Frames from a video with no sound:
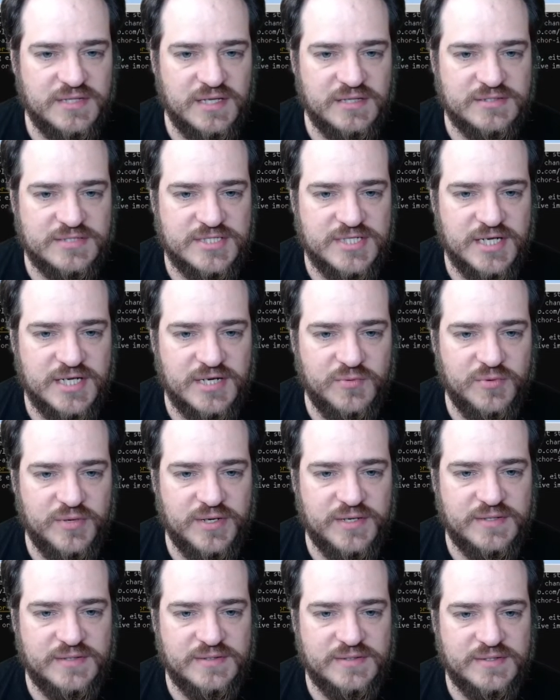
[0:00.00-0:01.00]
check where
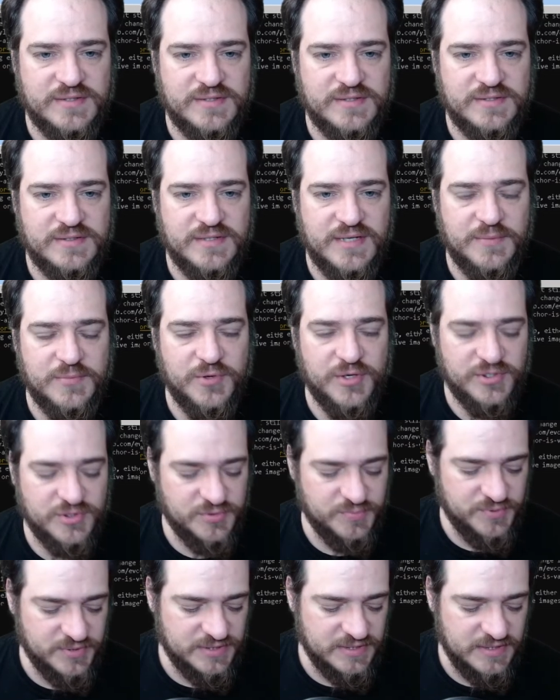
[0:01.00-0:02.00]
I'm going to
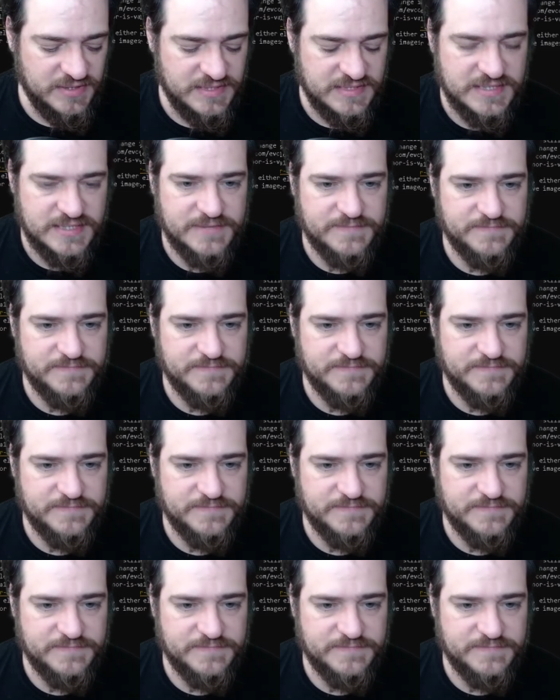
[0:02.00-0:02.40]
put this.